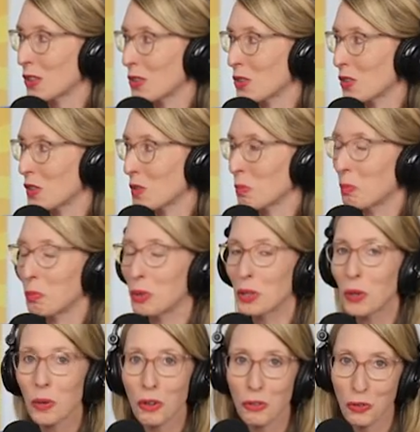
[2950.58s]
are just
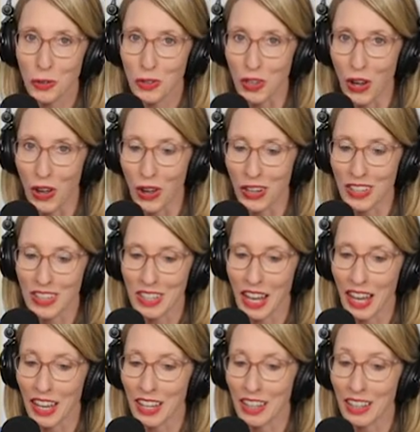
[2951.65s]
beautiful dogs
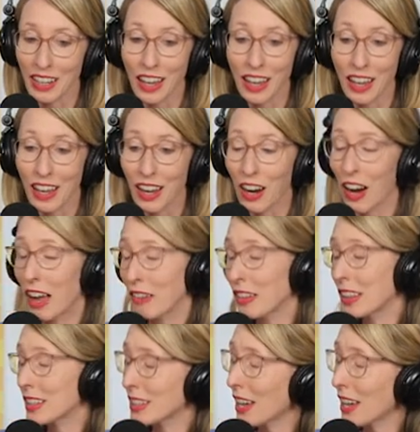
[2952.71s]
that are having the